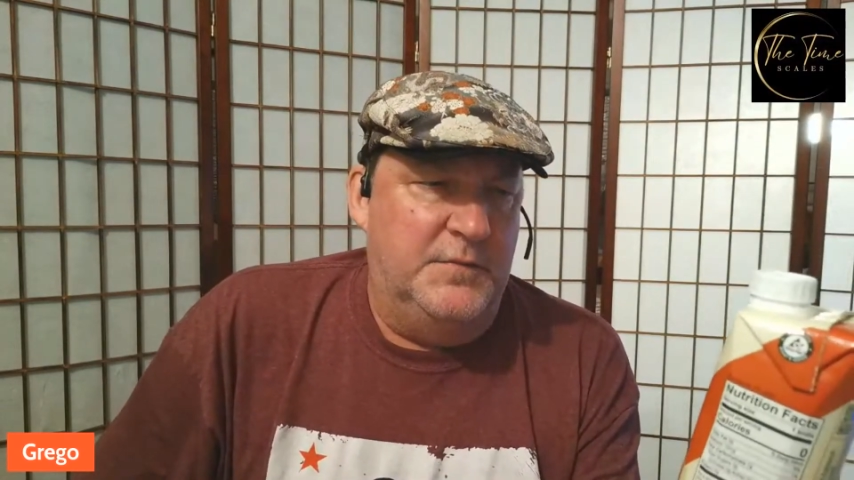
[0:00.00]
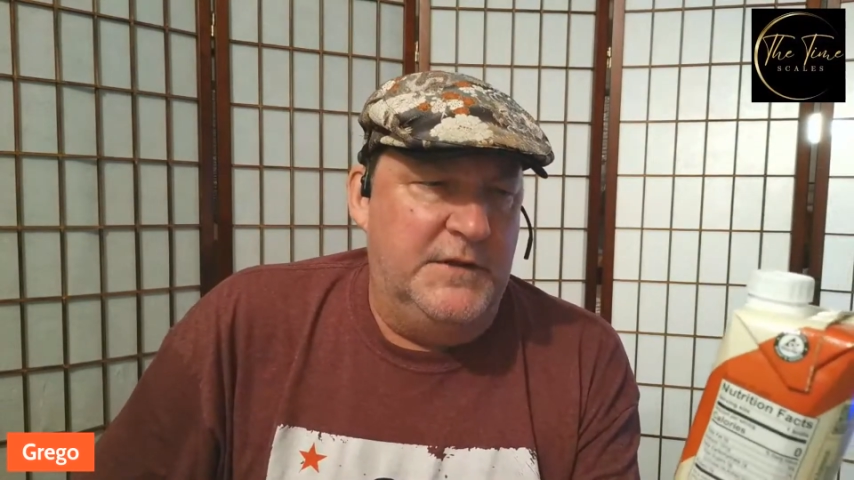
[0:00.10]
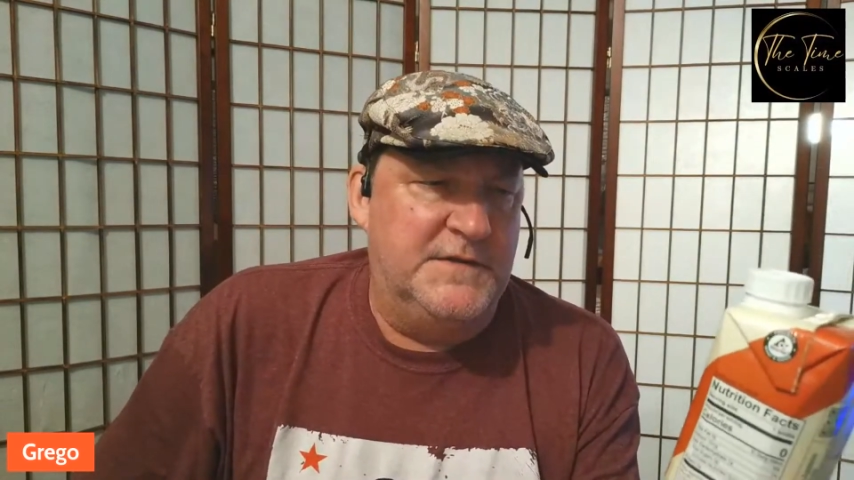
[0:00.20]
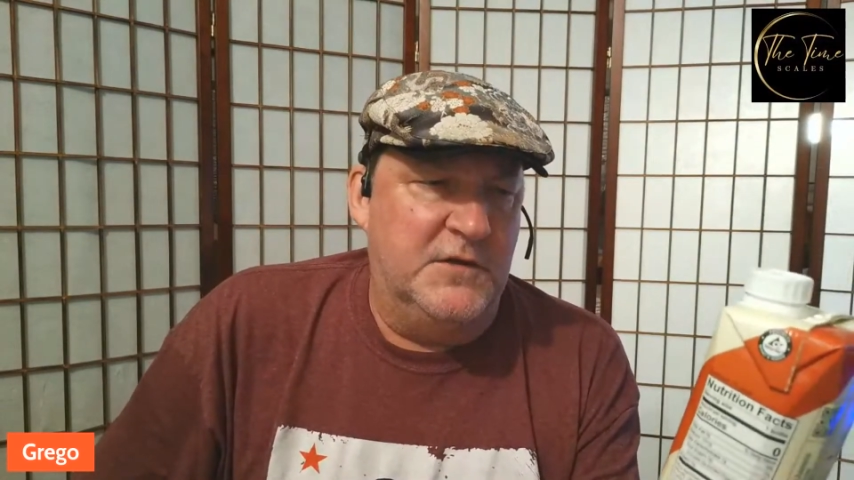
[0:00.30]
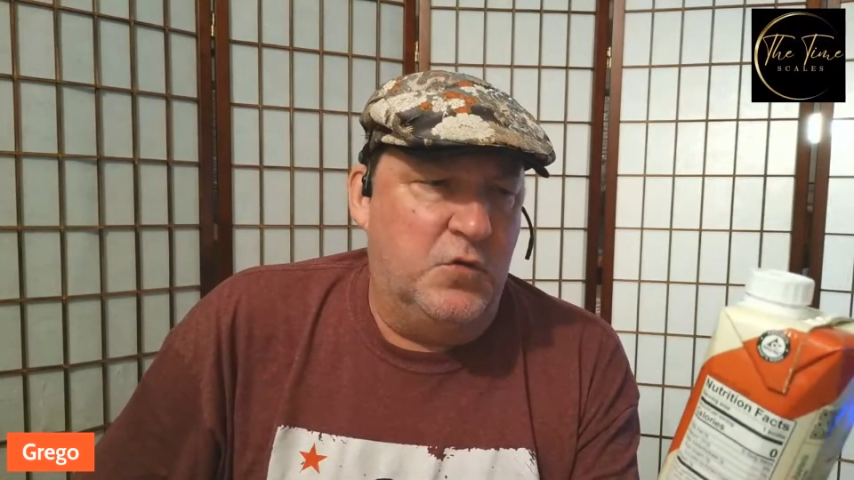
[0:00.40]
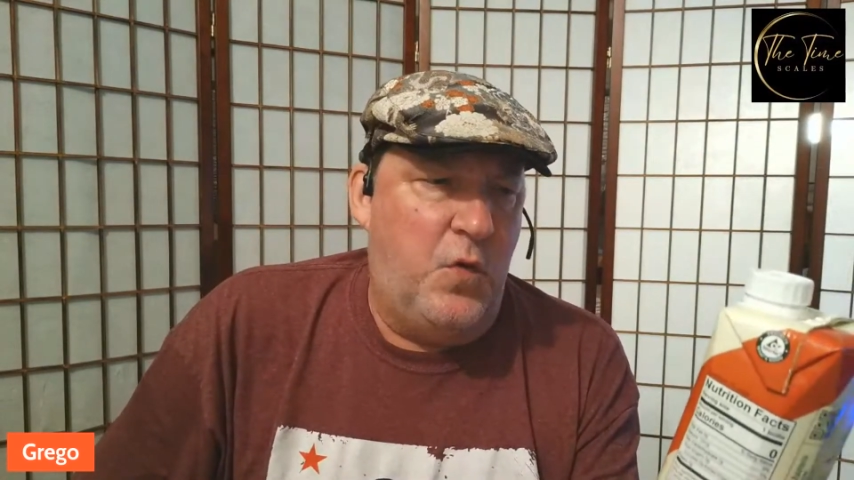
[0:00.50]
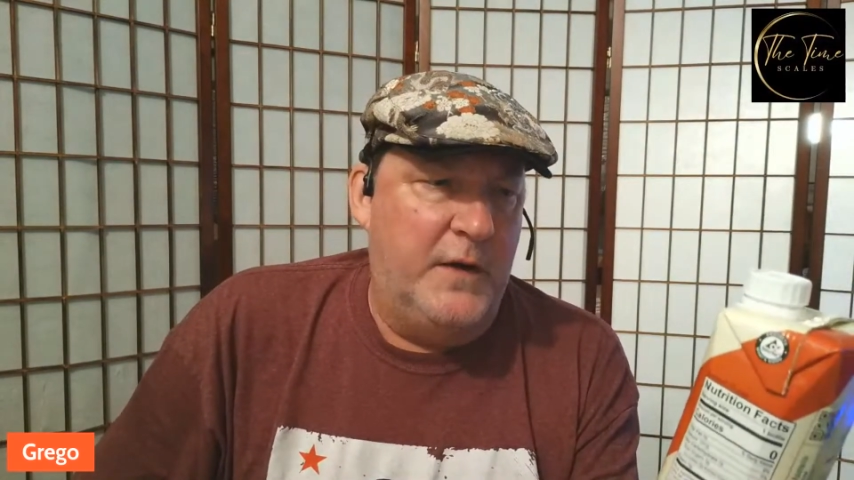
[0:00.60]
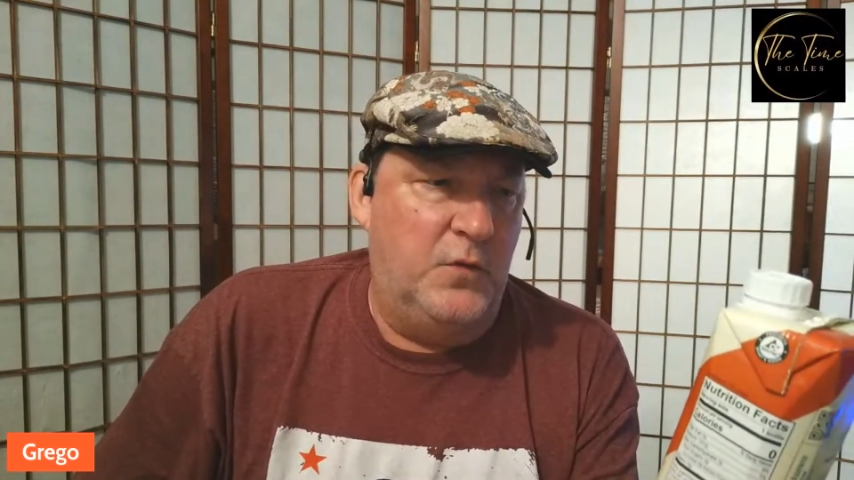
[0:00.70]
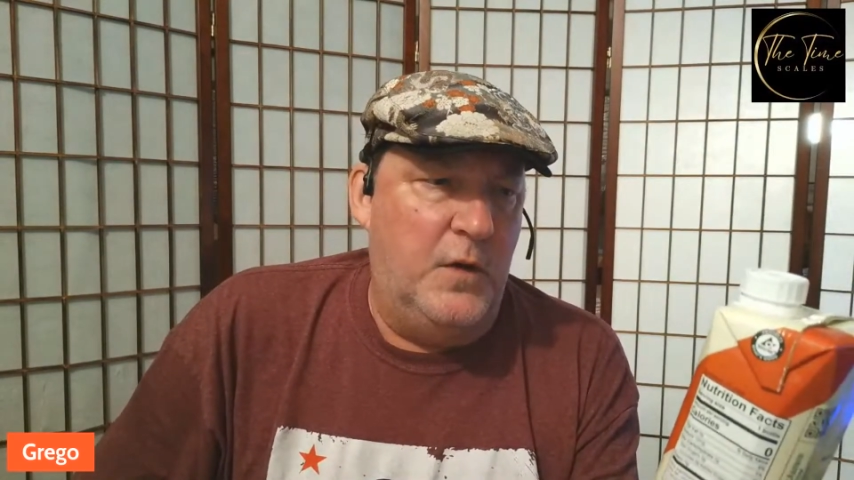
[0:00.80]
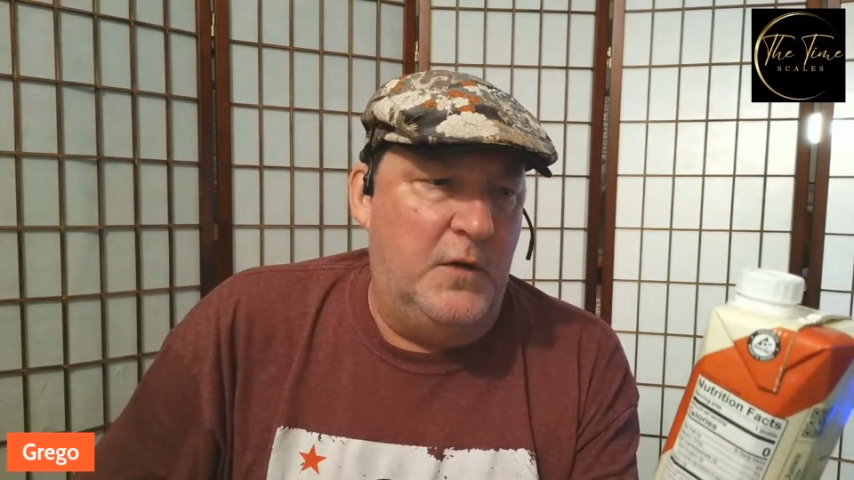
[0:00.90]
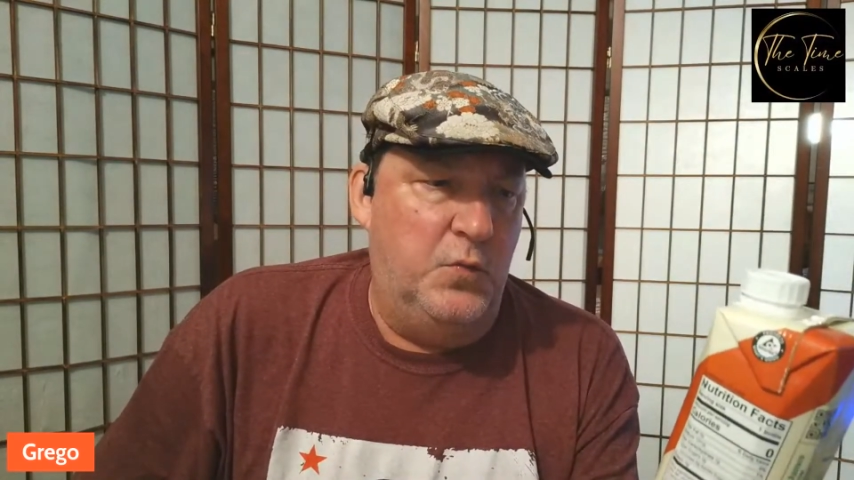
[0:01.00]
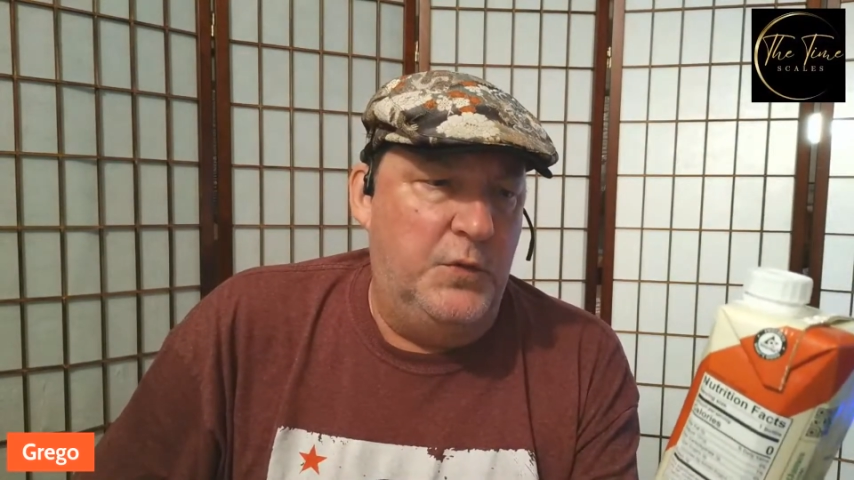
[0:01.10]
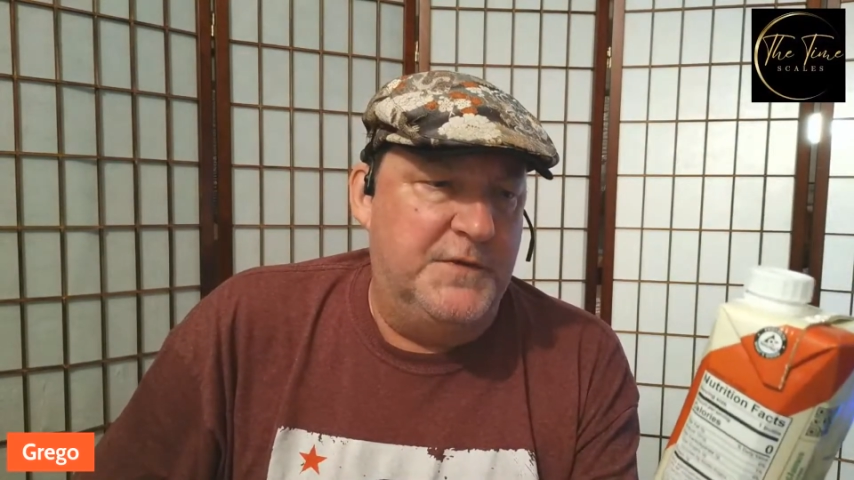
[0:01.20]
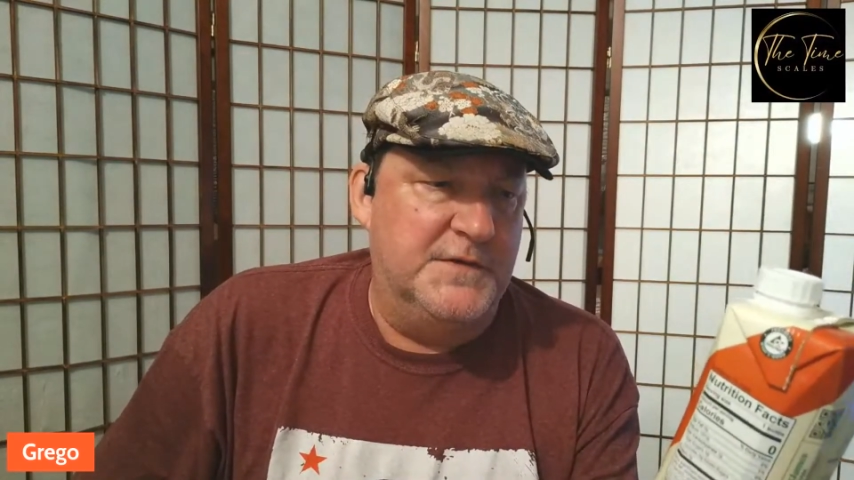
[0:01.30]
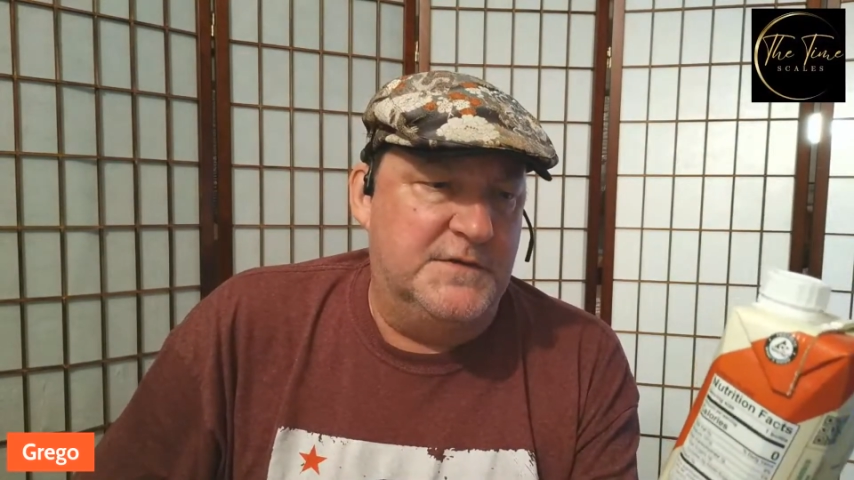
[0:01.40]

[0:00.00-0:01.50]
blends in quite well with the